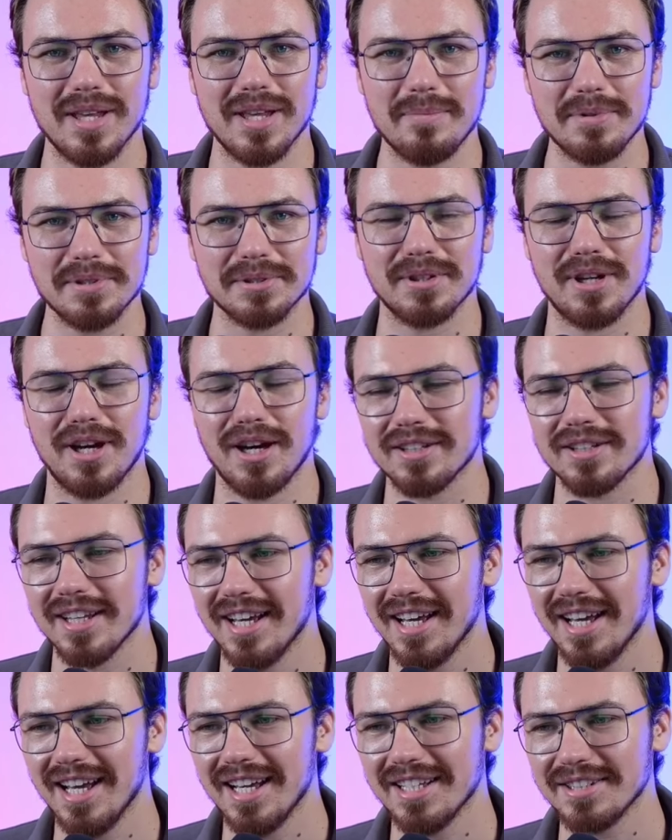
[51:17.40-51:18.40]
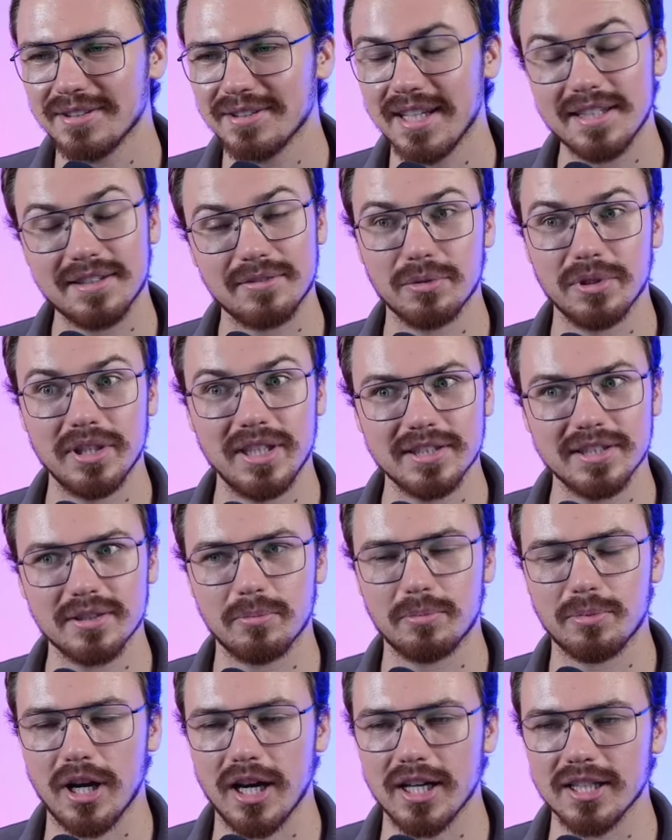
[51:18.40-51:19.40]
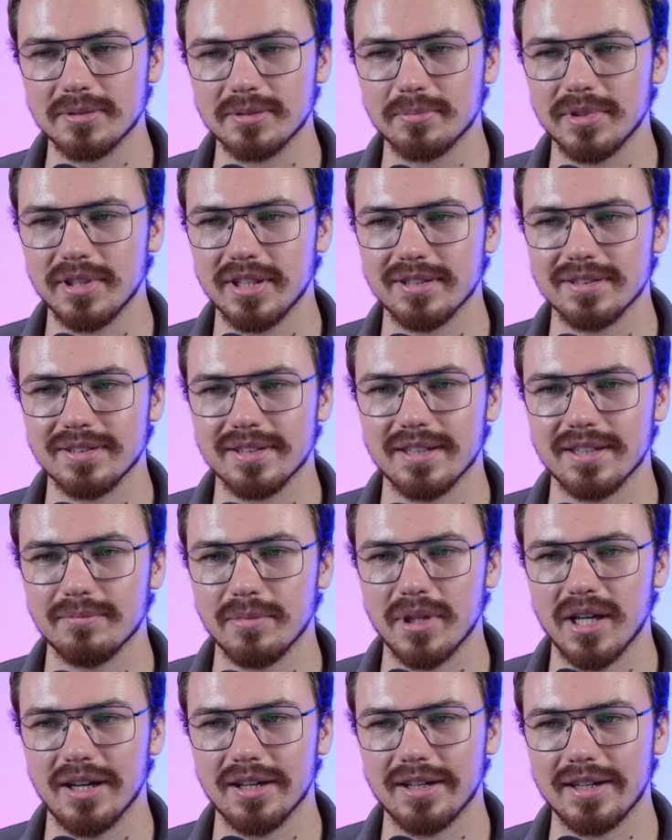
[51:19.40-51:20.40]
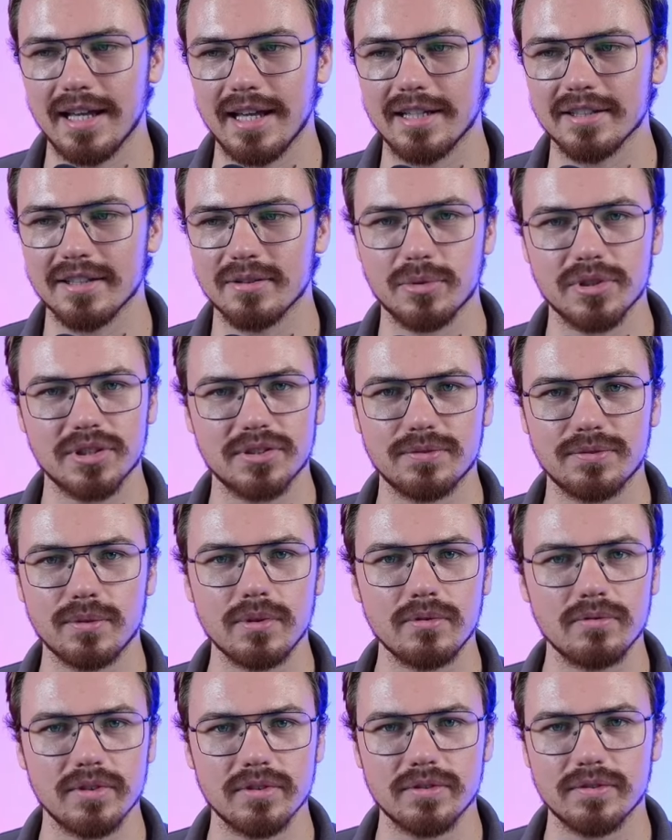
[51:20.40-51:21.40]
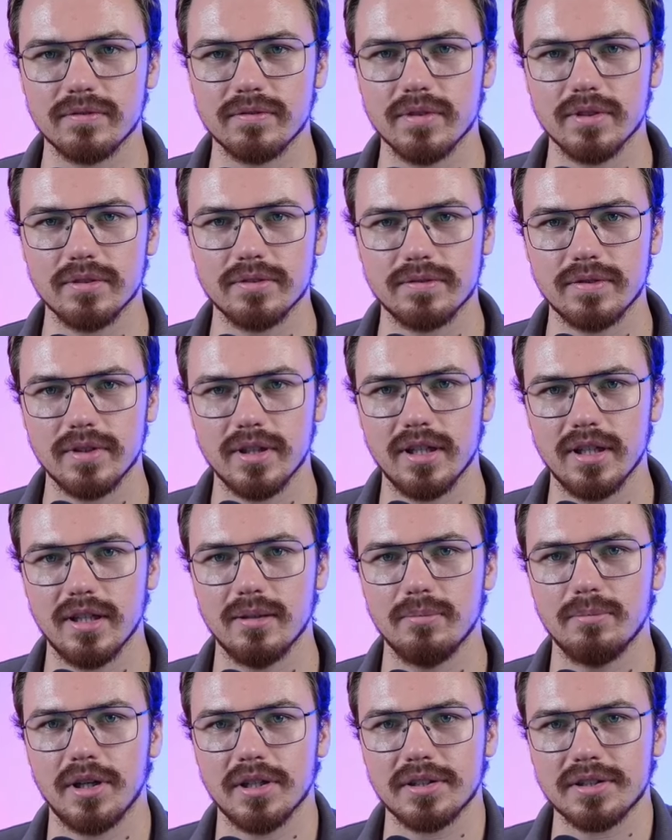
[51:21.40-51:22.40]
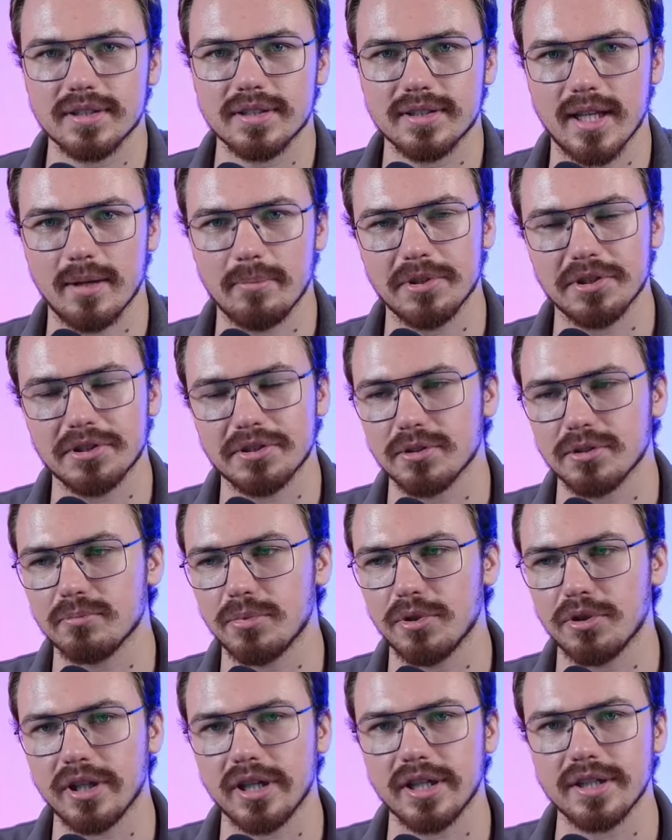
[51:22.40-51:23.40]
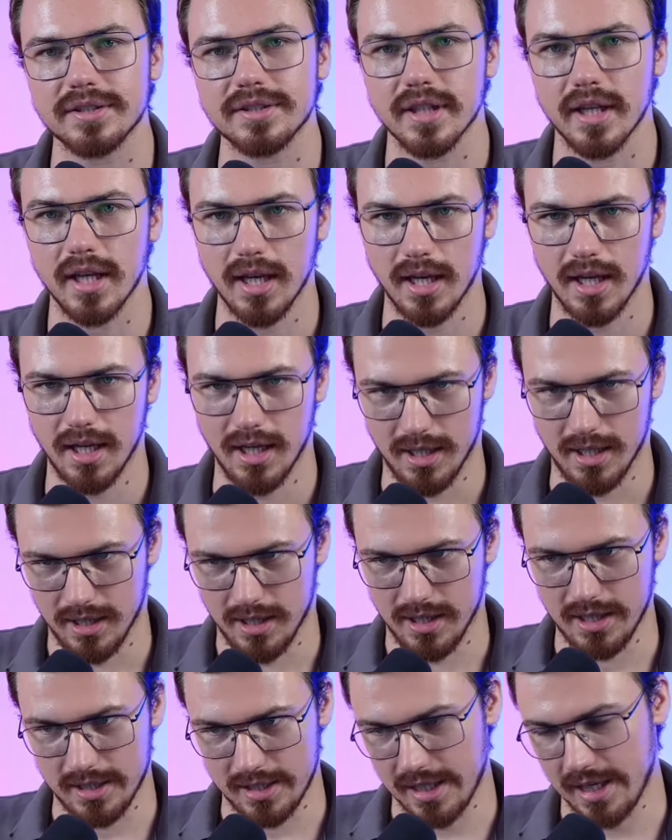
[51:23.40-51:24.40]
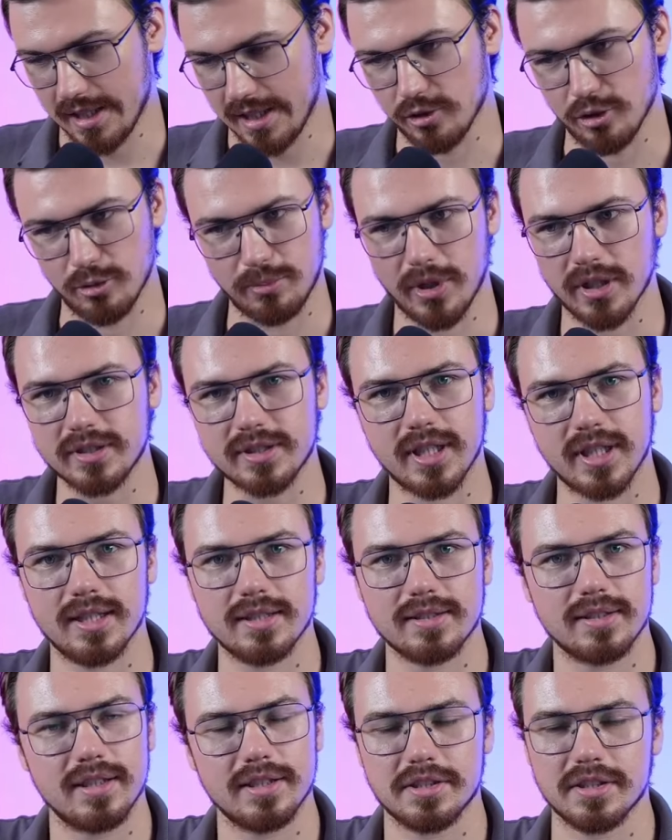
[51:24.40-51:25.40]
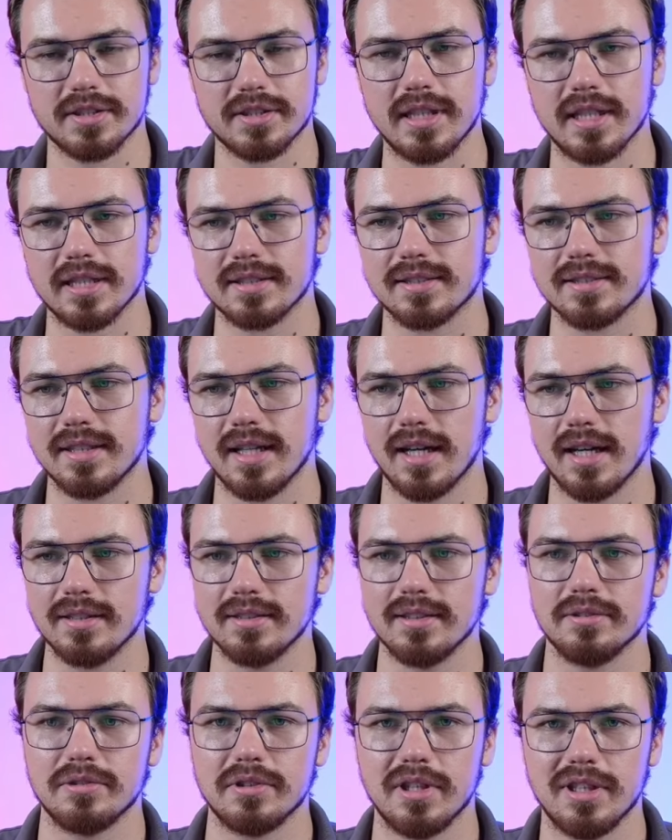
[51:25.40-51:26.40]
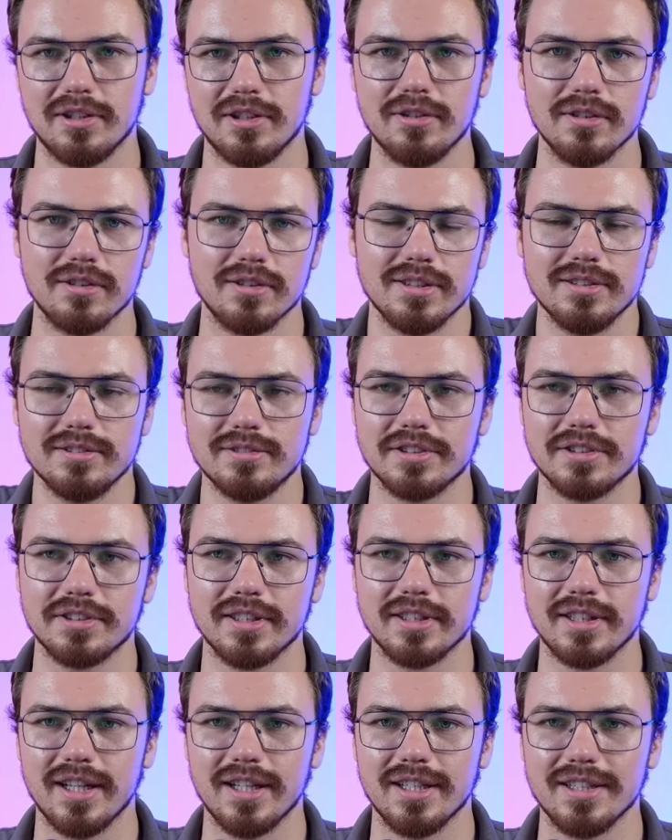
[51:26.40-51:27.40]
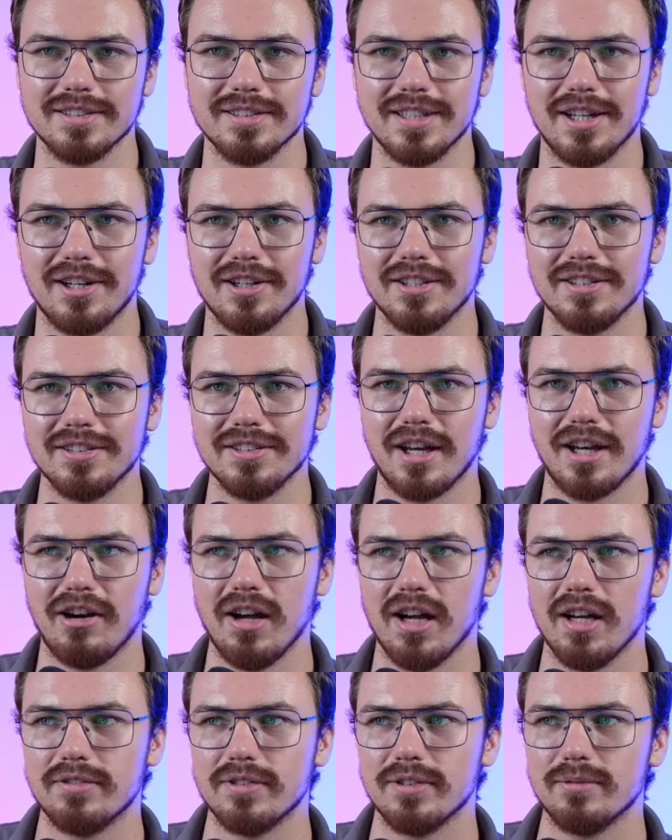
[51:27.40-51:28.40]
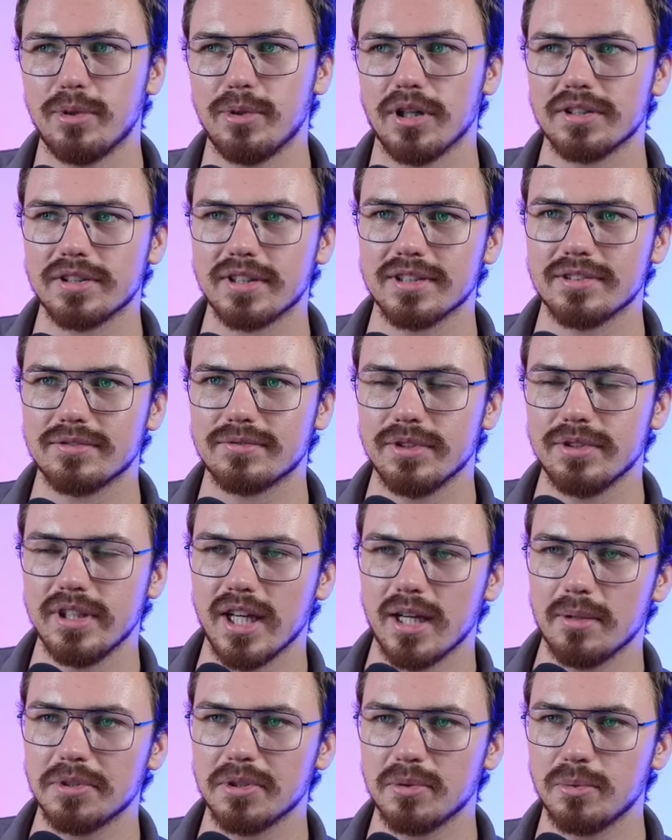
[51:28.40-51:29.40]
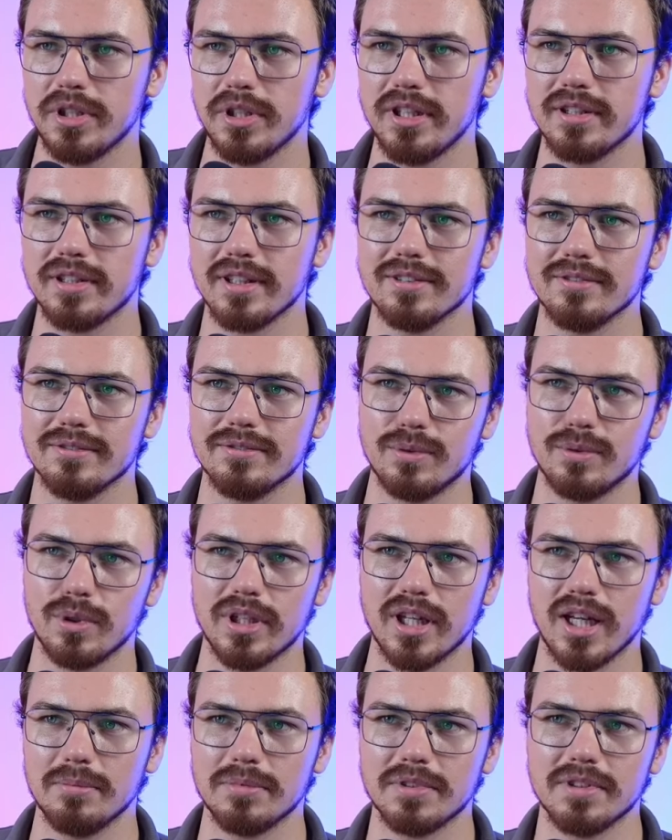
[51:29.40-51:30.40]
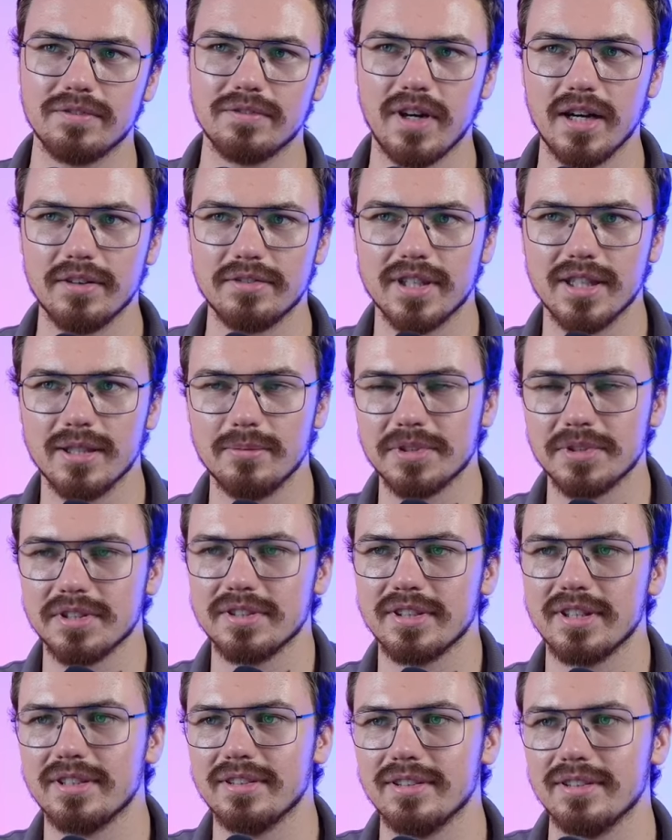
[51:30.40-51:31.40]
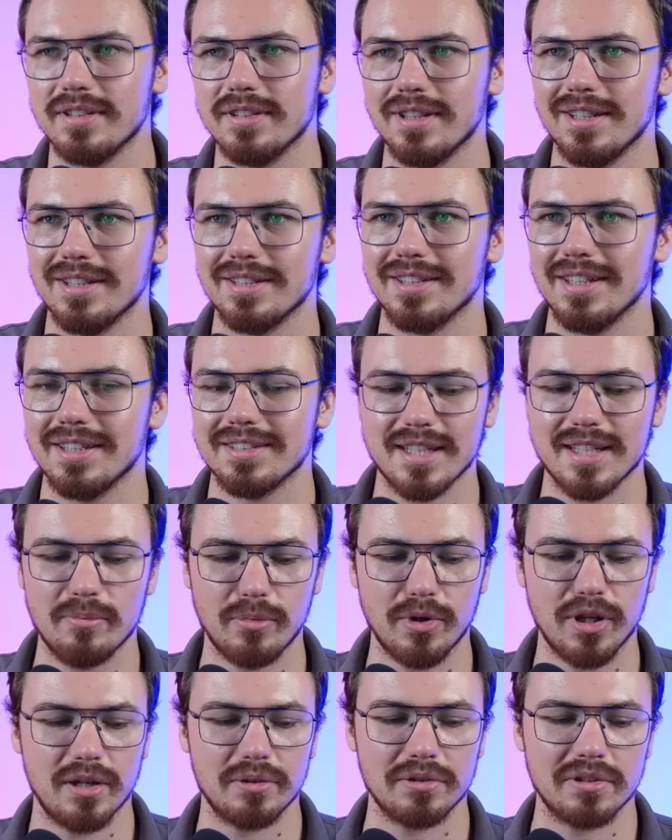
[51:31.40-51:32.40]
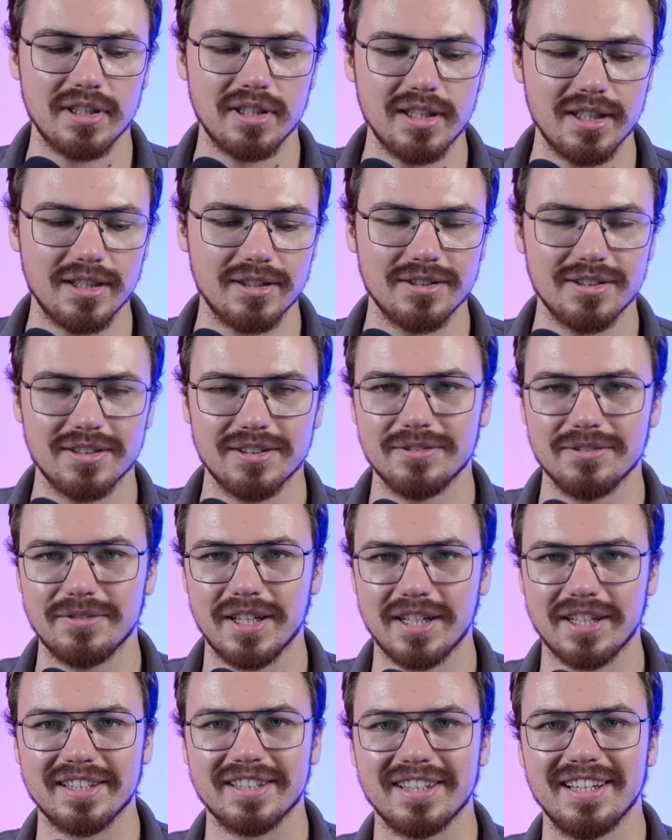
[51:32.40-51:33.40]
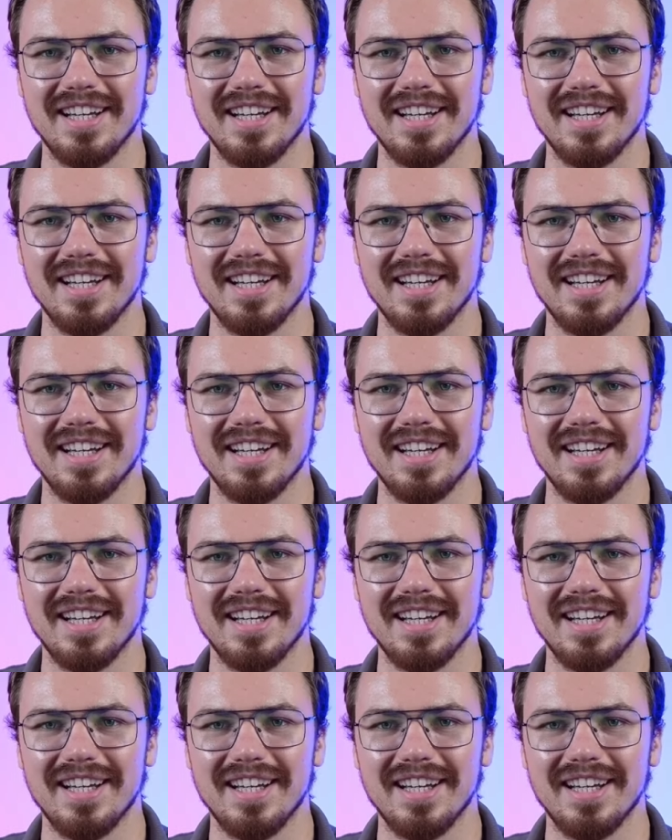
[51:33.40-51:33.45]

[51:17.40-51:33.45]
episode out. So that really surprised me, and then my calendar was full with with uh, podcast episode bookings and I had no podcast, and I just like started, and I was like, oh, interesting, yeah. And now now I have a podcast three times a week, then four times, and five times, and then at, at some point I was like, ah, fuck it,